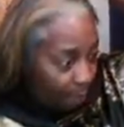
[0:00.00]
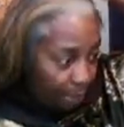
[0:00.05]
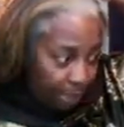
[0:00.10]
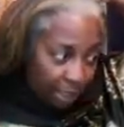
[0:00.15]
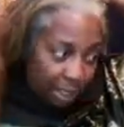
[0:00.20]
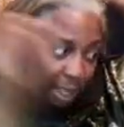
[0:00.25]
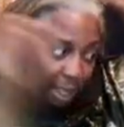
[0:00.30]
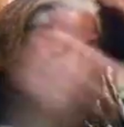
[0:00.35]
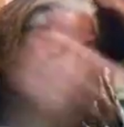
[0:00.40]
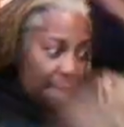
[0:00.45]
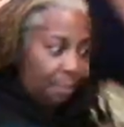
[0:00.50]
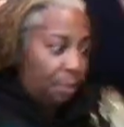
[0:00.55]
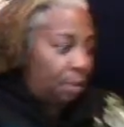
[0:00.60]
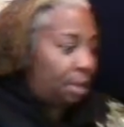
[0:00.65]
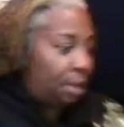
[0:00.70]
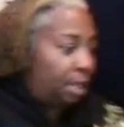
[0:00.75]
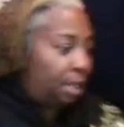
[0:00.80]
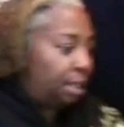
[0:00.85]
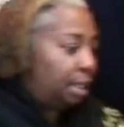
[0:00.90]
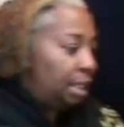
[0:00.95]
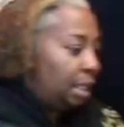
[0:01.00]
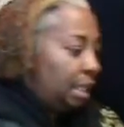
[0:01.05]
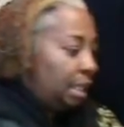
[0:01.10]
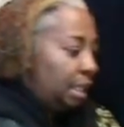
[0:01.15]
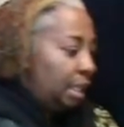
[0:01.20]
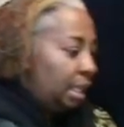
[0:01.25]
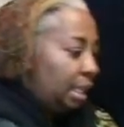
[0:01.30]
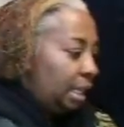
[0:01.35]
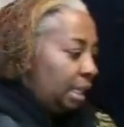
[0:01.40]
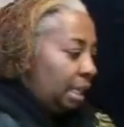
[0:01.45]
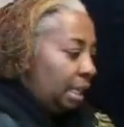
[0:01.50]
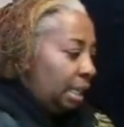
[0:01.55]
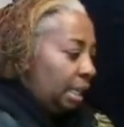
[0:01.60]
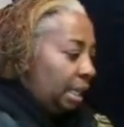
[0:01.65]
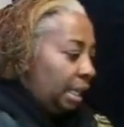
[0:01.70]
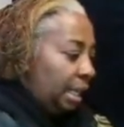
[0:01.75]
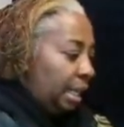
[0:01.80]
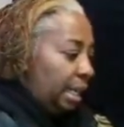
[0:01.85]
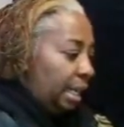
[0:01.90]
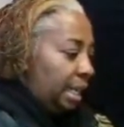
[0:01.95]
put a cap on
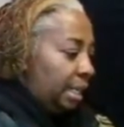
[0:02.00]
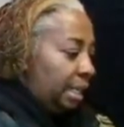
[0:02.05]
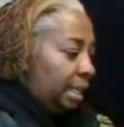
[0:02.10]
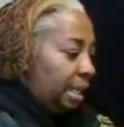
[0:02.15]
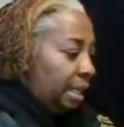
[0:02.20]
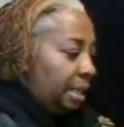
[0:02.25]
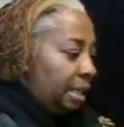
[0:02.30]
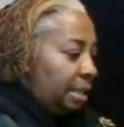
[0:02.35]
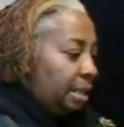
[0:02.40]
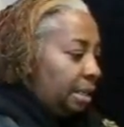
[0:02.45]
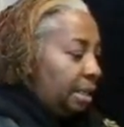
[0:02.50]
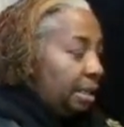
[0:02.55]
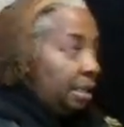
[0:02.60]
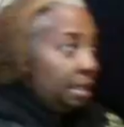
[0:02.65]
and